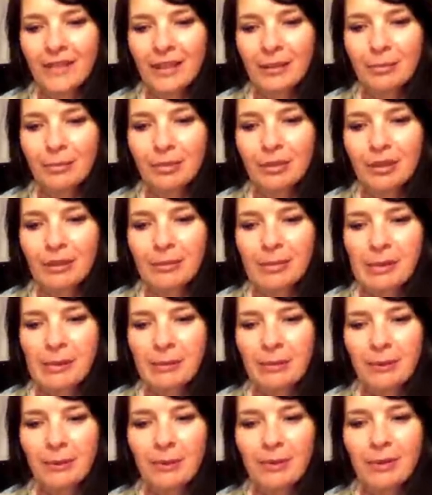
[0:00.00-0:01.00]
the pretty
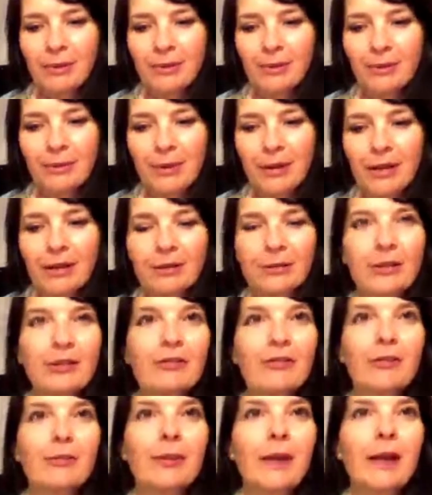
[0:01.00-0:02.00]
people hungry
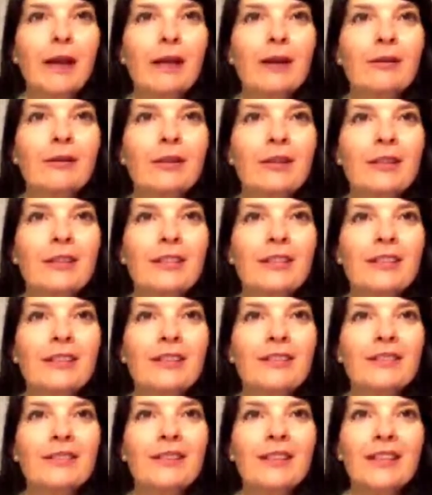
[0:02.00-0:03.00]
for power.
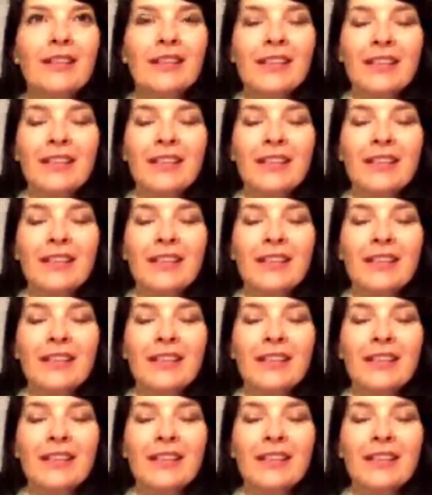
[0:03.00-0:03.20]
So